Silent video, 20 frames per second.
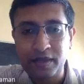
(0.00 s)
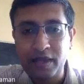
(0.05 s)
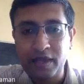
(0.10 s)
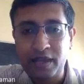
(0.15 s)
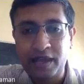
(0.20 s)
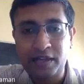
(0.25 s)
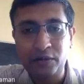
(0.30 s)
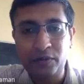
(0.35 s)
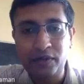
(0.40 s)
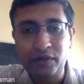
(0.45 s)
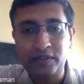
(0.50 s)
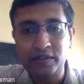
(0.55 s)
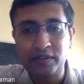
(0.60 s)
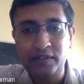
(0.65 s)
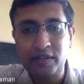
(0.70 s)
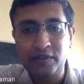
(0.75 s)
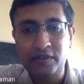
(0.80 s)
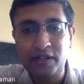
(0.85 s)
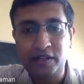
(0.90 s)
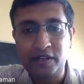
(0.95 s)
and you can see
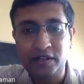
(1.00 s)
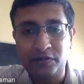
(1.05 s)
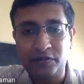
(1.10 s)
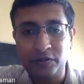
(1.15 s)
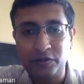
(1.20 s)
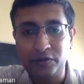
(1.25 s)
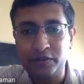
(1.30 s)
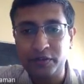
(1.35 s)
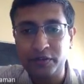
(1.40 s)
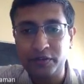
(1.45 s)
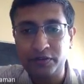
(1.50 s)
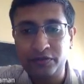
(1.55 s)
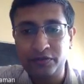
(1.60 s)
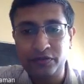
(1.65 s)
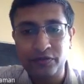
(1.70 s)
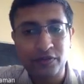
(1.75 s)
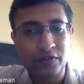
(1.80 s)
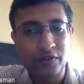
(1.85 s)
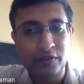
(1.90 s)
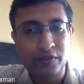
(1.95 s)
they are very diffusive,
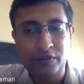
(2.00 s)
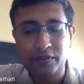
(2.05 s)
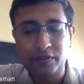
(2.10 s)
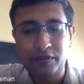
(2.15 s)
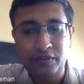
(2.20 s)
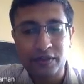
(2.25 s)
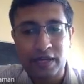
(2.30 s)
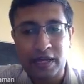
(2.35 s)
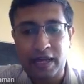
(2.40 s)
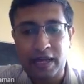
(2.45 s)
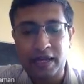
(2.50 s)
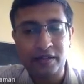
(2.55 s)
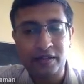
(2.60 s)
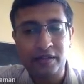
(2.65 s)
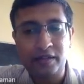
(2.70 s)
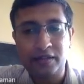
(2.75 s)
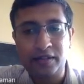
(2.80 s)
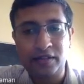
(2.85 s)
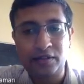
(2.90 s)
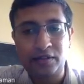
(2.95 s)

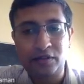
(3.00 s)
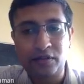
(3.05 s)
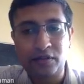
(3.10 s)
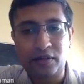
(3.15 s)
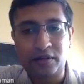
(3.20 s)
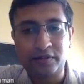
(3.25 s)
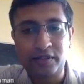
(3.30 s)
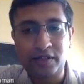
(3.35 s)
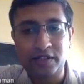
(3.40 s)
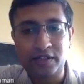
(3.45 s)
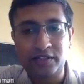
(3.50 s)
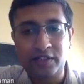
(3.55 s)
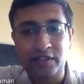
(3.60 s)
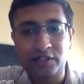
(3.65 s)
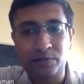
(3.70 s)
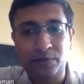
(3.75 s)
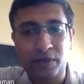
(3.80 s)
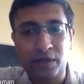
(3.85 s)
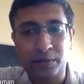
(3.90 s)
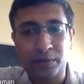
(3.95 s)
and they constantly
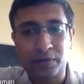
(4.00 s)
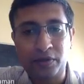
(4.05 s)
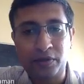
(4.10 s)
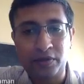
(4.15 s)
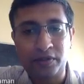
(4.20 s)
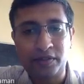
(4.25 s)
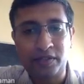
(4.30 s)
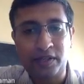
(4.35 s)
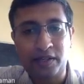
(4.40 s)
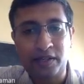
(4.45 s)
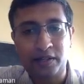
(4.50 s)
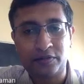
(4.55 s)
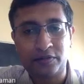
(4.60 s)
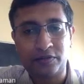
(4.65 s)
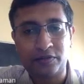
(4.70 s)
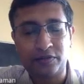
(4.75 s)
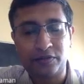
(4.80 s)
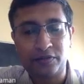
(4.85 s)
change path because they're kind of